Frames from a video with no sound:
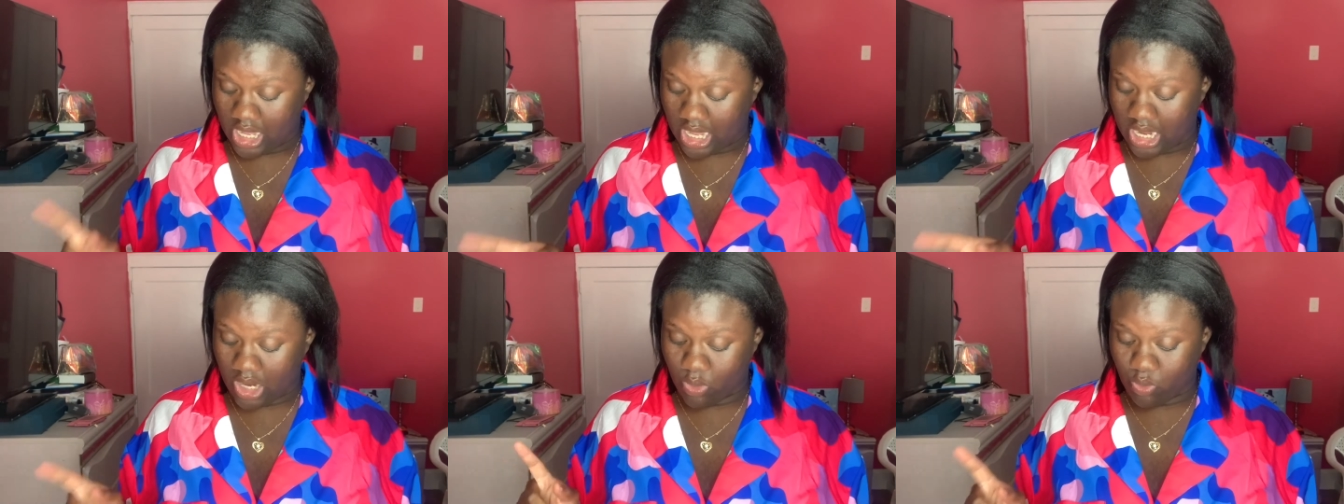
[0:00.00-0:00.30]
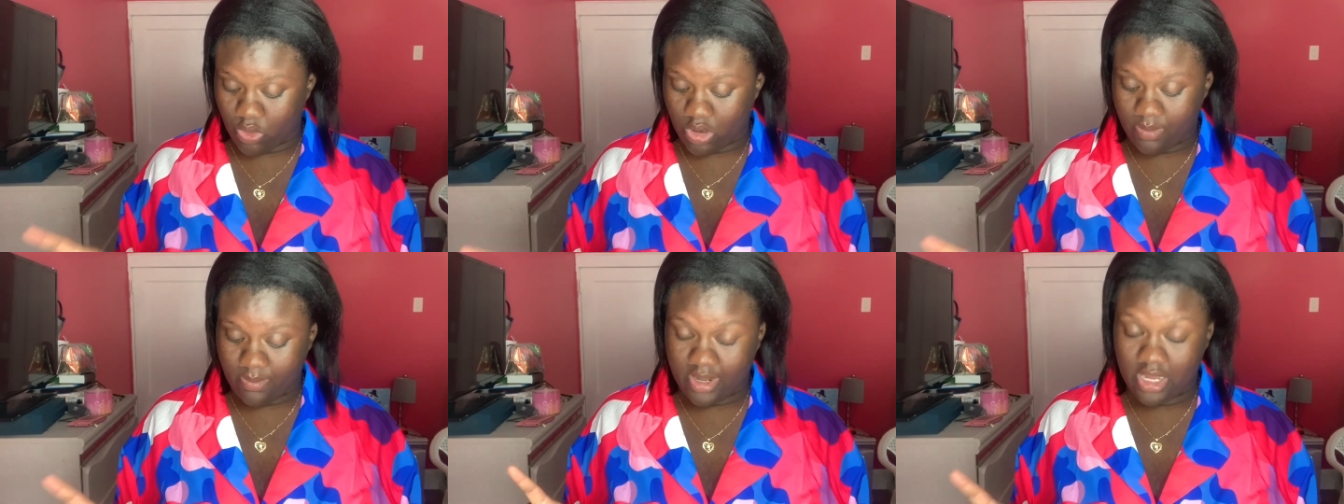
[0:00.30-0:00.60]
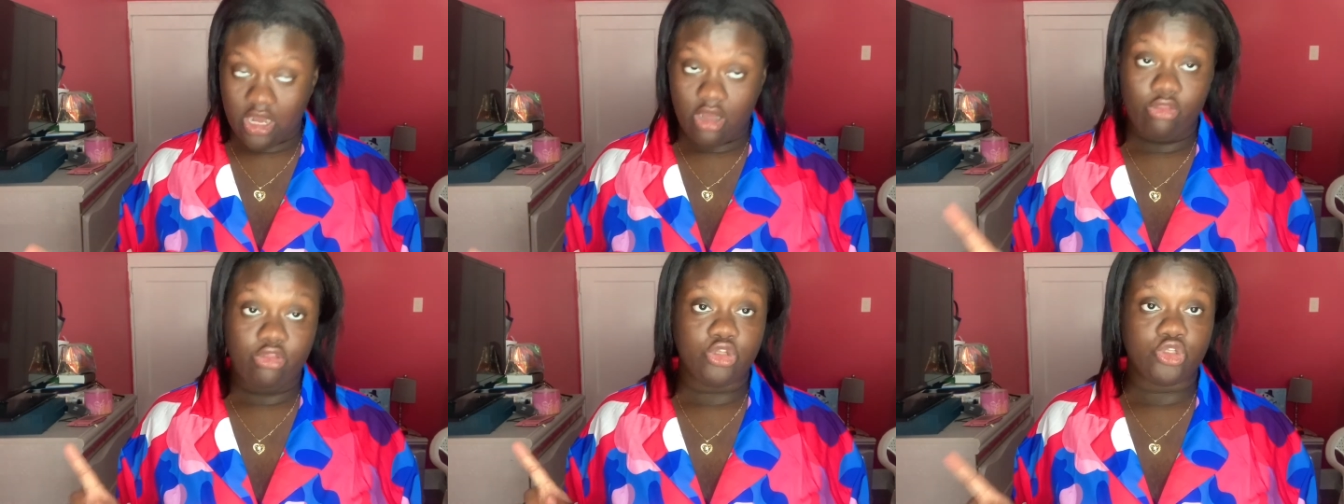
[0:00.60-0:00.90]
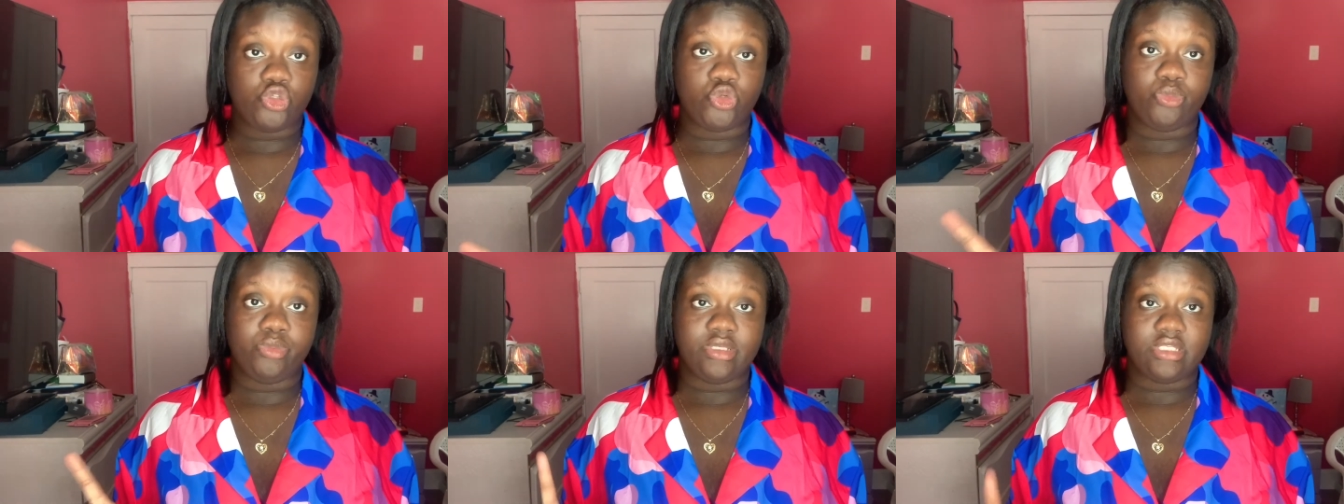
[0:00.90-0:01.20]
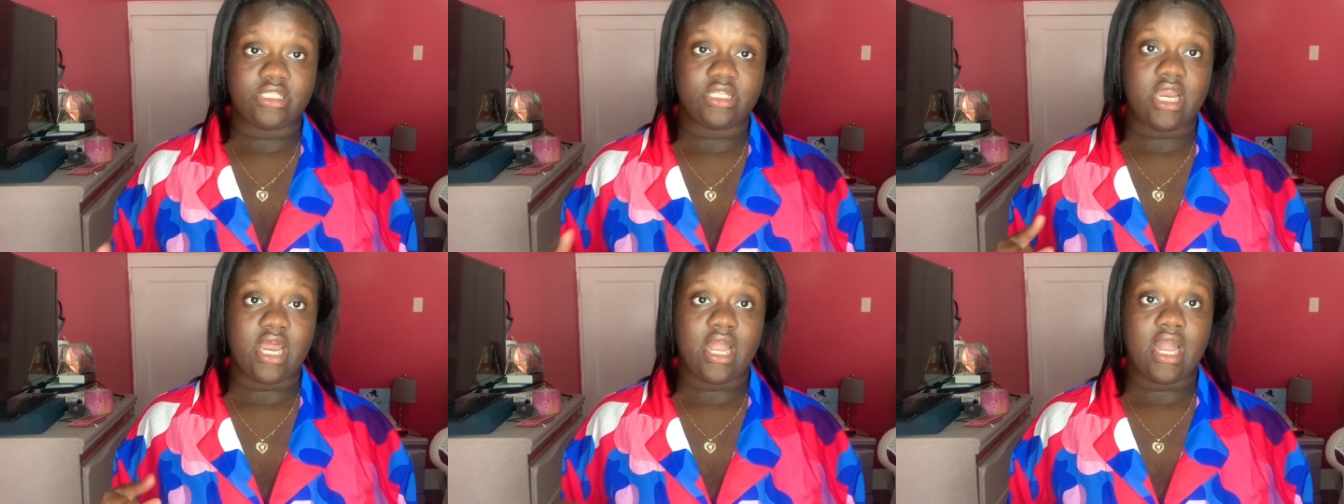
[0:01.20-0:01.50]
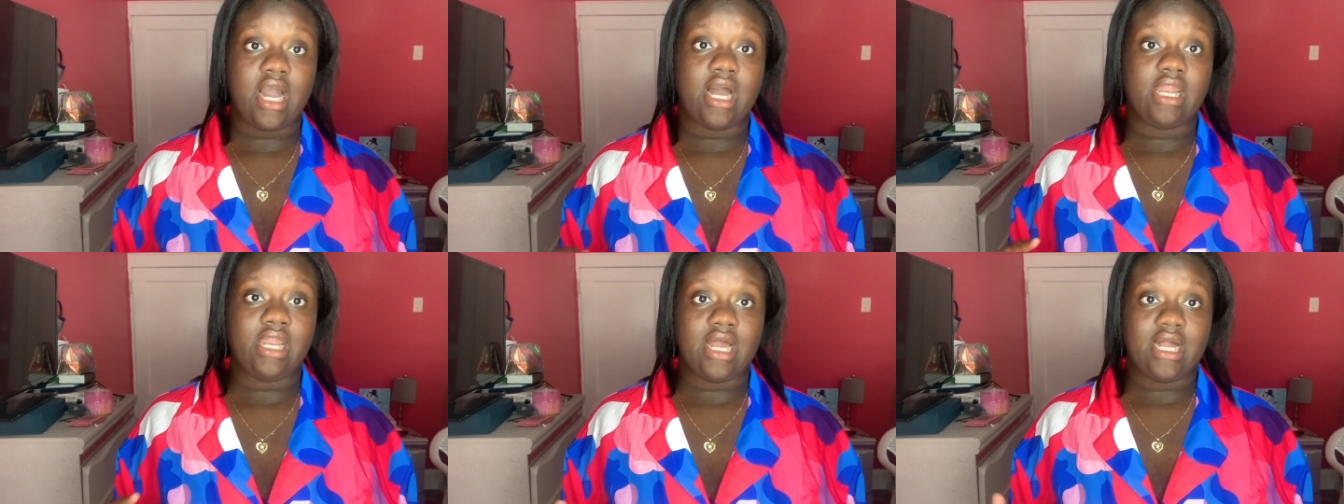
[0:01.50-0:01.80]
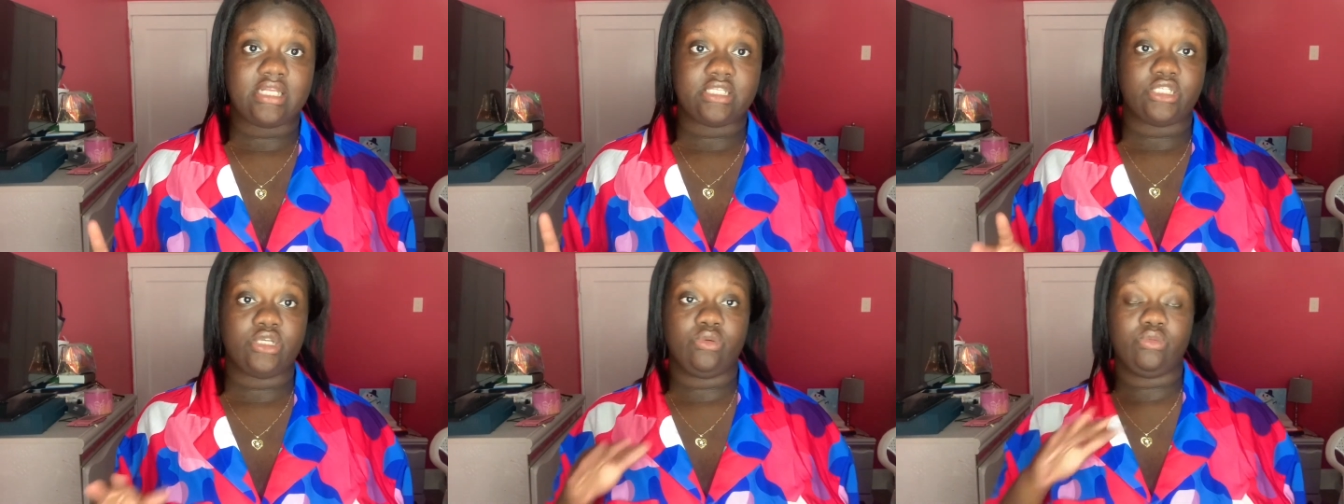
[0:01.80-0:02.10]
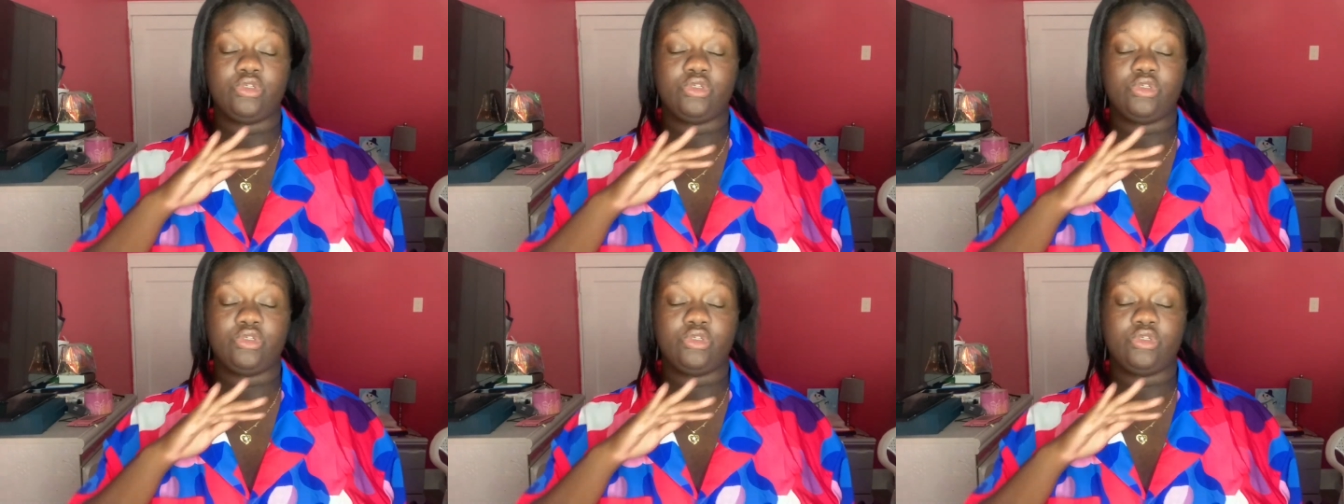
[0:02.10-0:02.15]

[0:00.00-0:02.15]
I wore my other two piece that I got last year,